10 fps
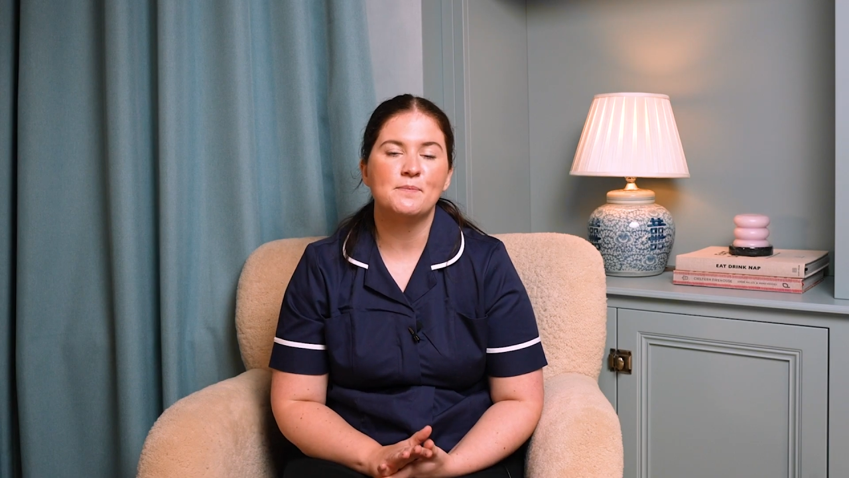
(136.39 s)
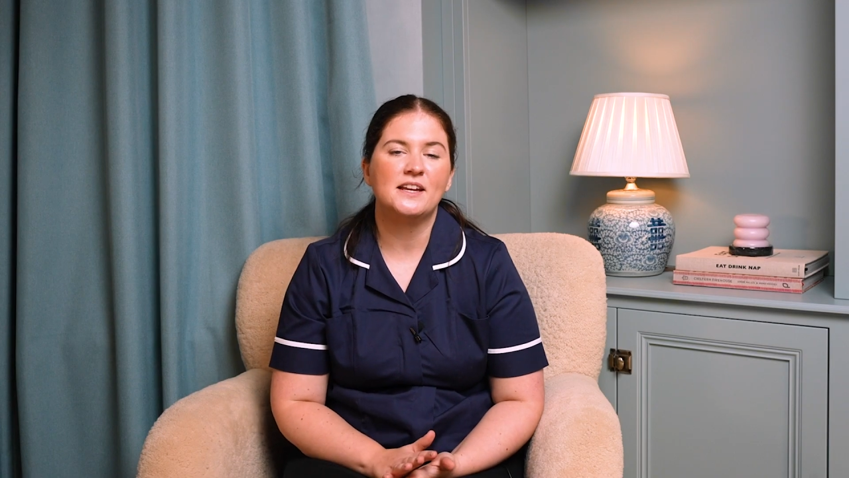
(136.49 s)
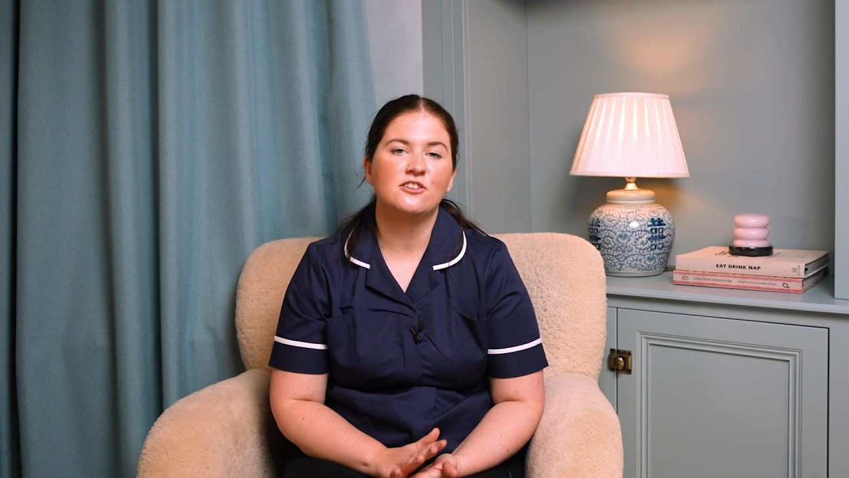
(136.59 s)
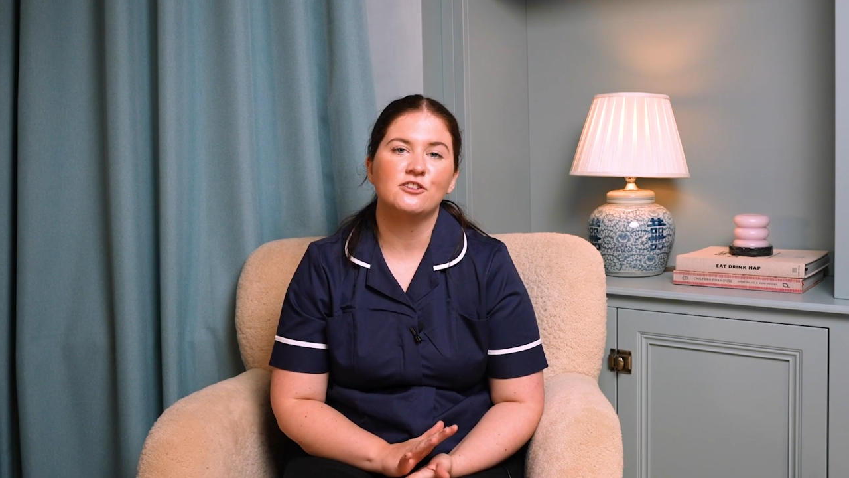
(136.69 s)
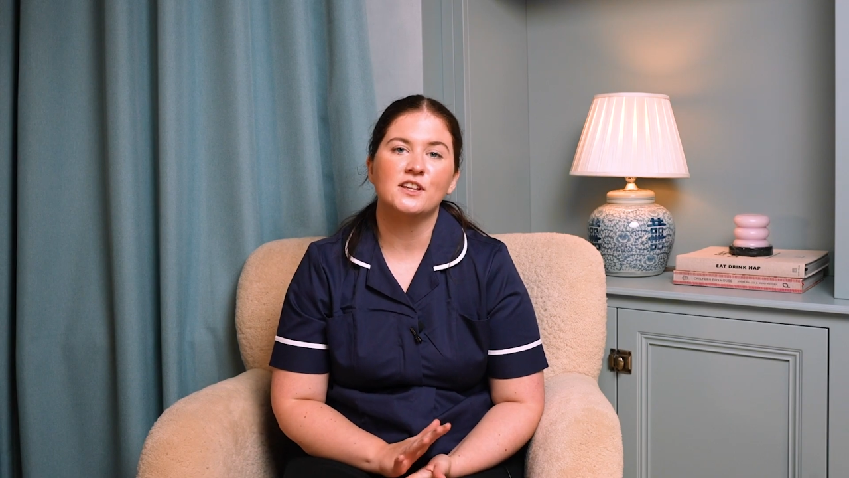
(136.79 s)

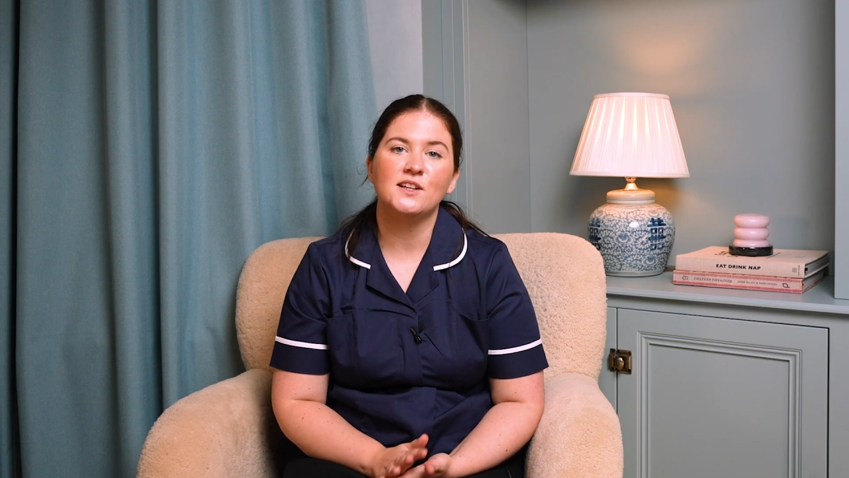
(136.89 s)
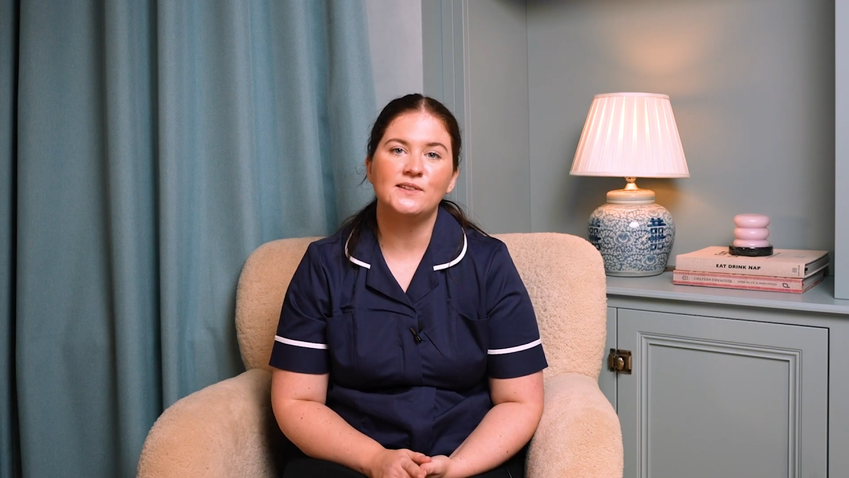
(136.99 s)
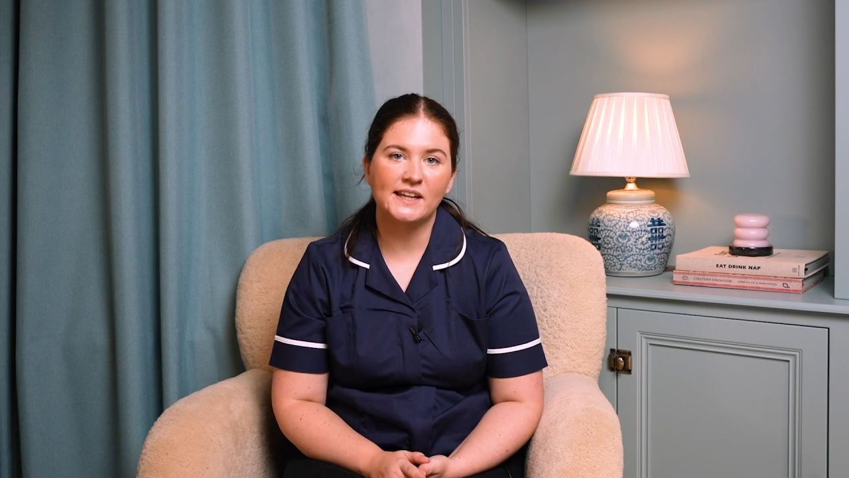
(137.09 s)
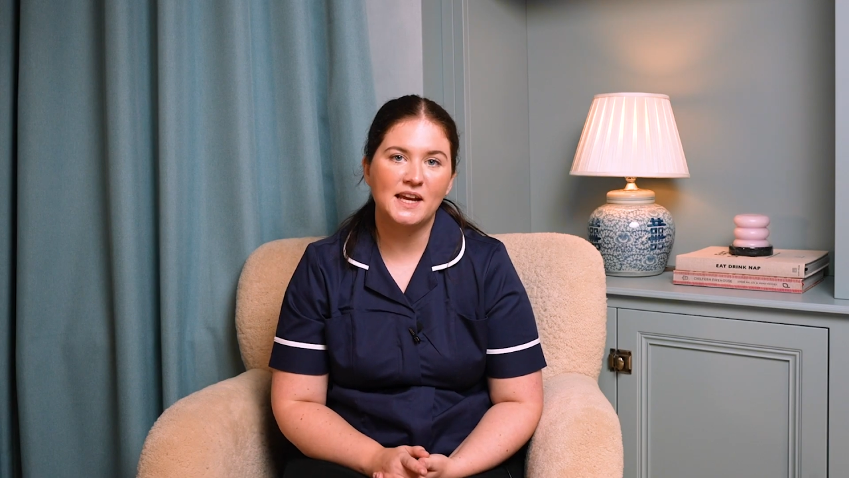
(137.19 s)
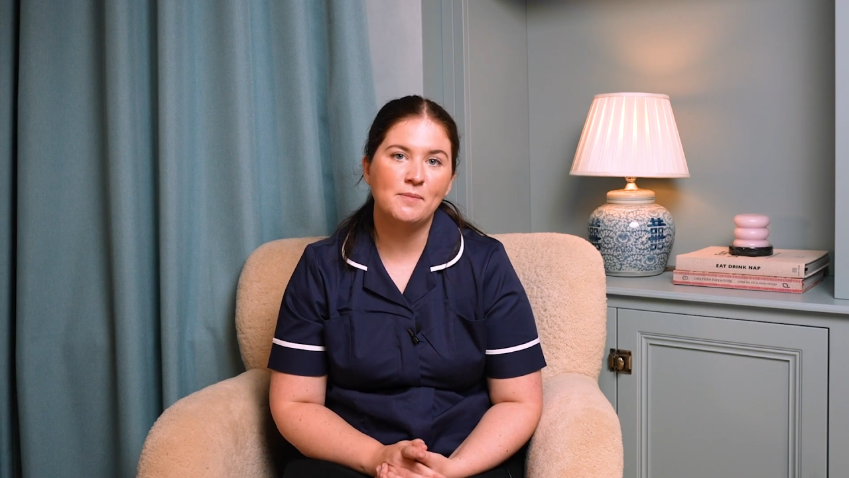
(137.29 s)
make sure that you
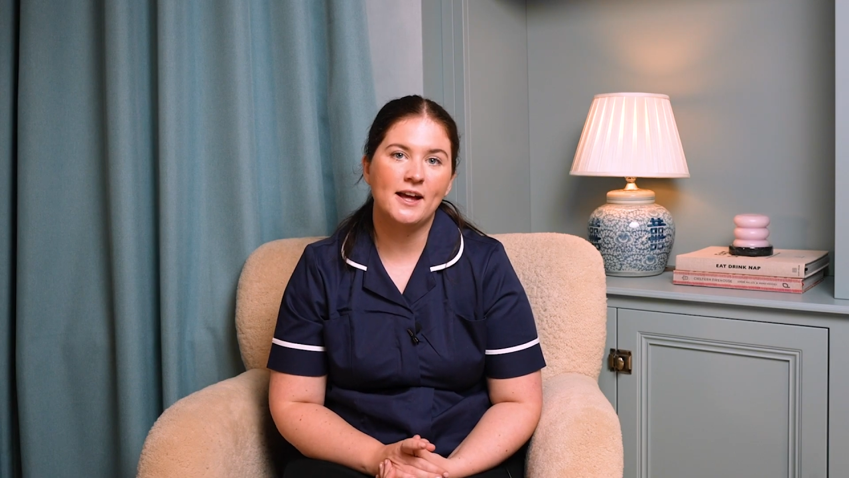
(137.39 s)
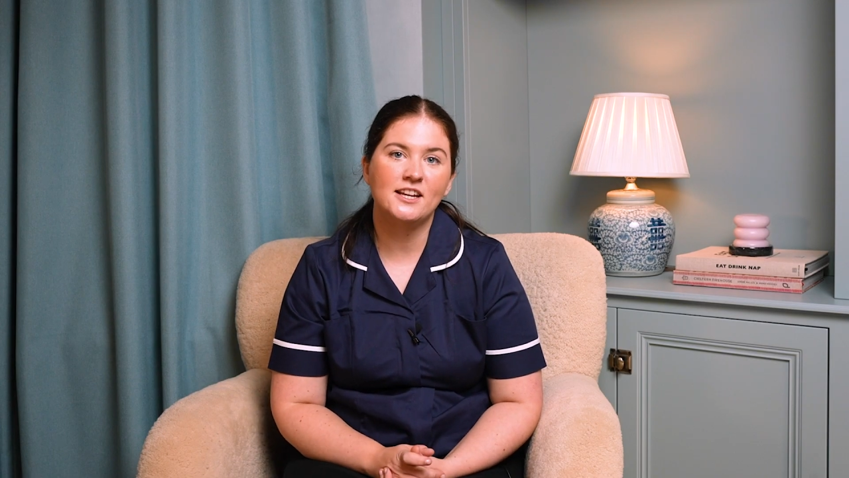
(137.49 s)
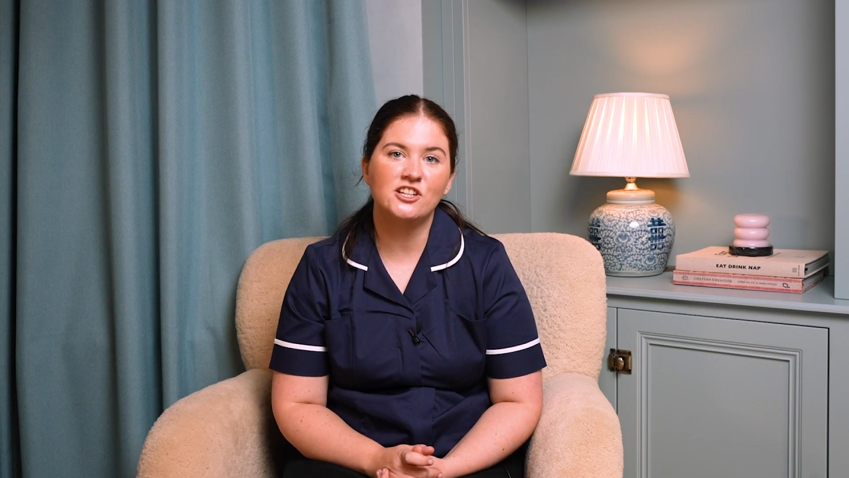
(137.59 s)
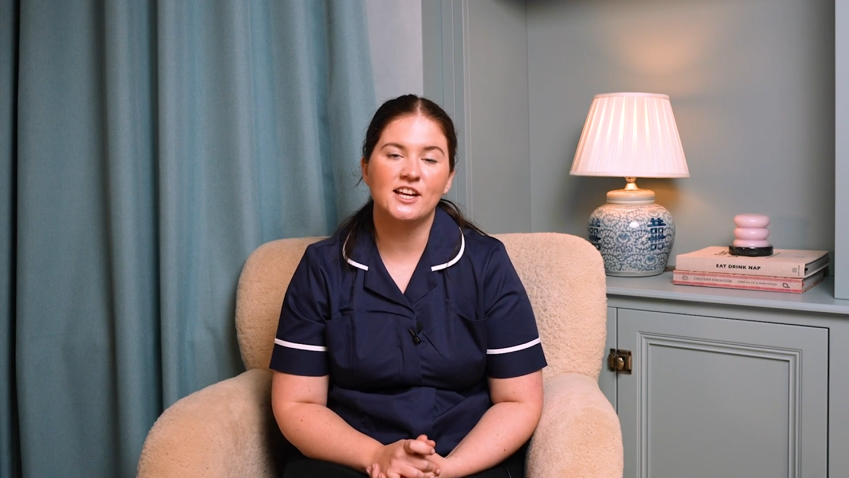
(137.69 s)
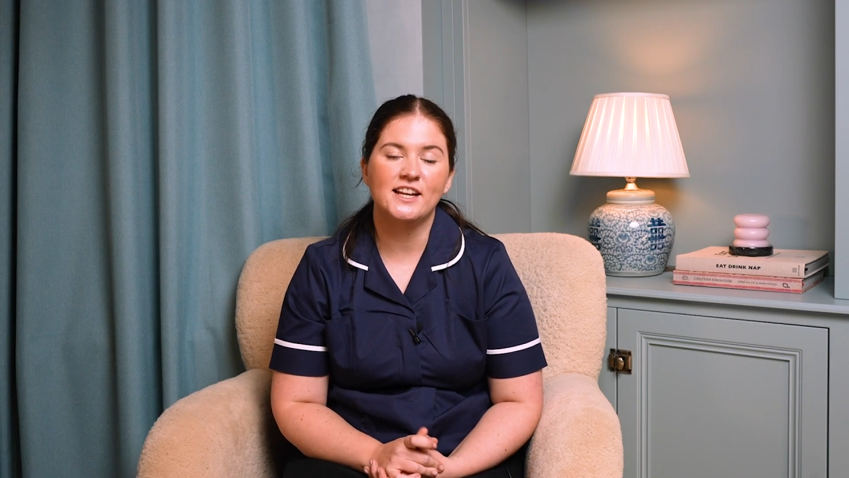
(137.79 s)
stay
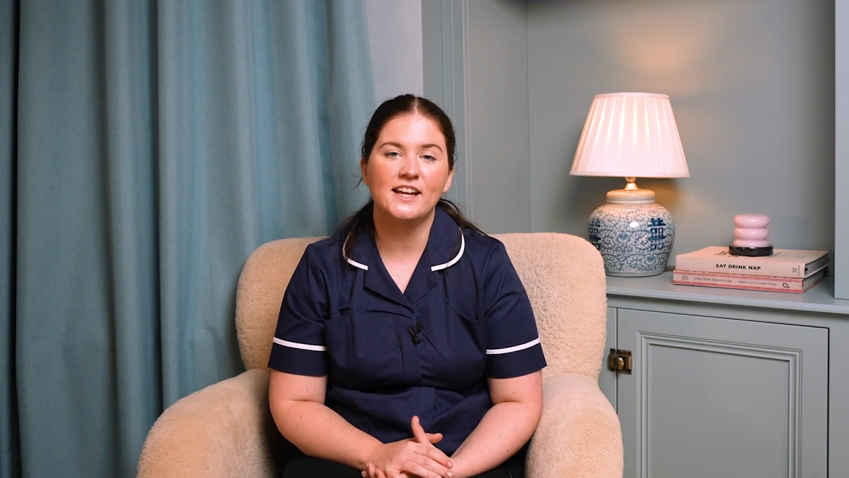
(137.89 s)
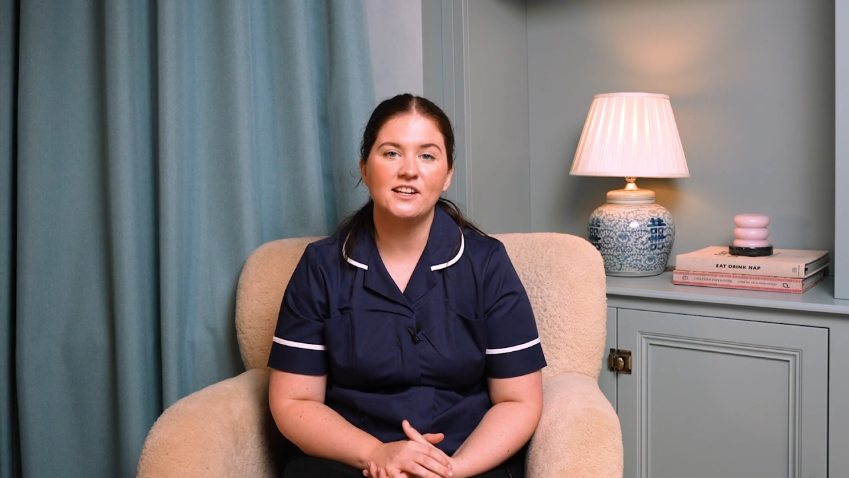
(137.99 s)
patient